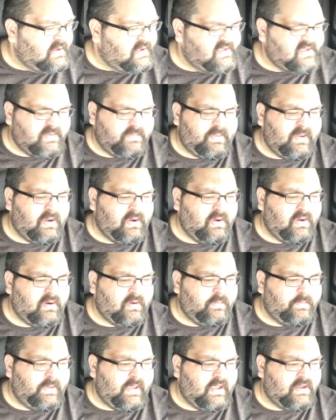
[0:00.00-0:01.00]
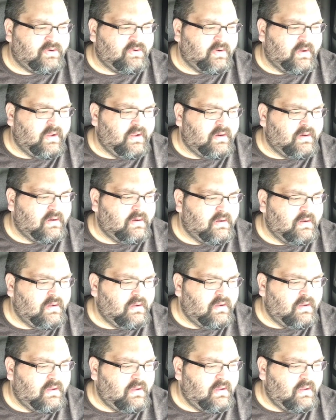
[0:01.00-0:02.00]
Is it Parrot or Patriot?
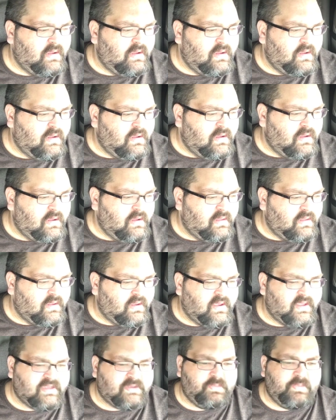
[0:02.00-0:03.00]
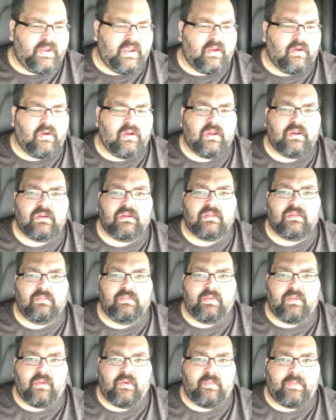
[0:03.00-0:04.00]
I think it's Parrot, the
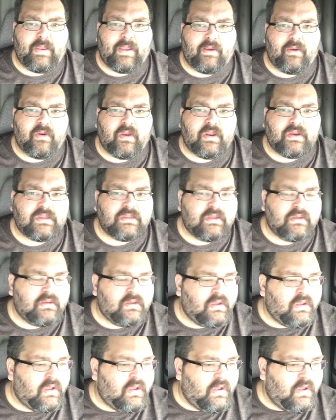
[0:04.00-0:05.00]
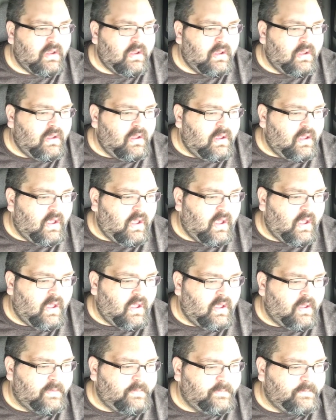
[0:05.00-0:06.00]
Blue Parrot.
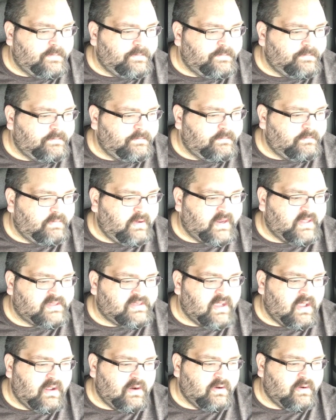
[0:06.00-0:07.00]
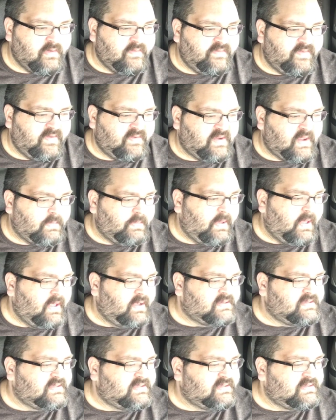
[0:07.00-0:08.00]
But it's
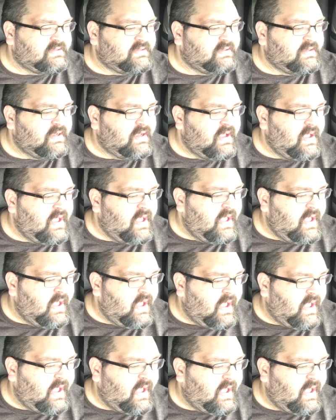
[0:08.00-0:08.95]
$150,